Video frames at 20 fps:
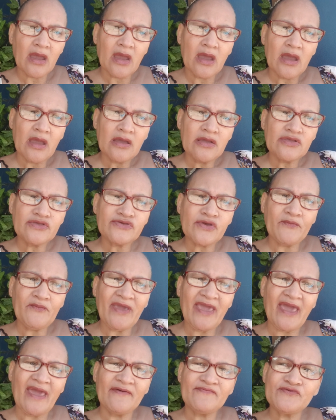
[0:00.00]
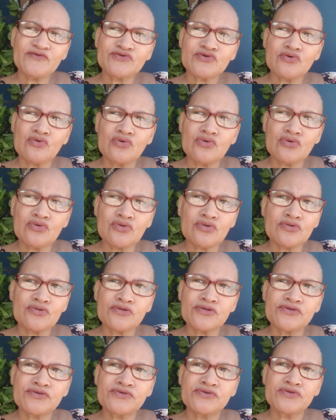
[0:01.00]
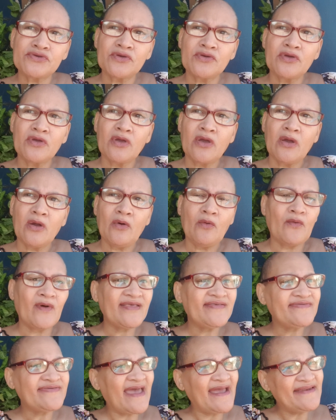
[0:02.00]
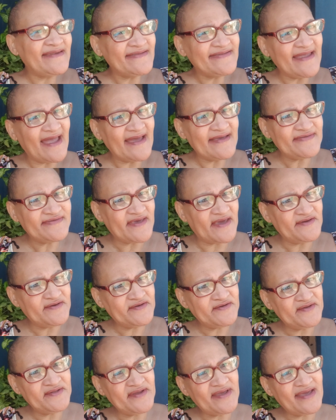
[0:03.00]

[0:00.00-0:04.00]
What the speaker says: So we have schools where sanitization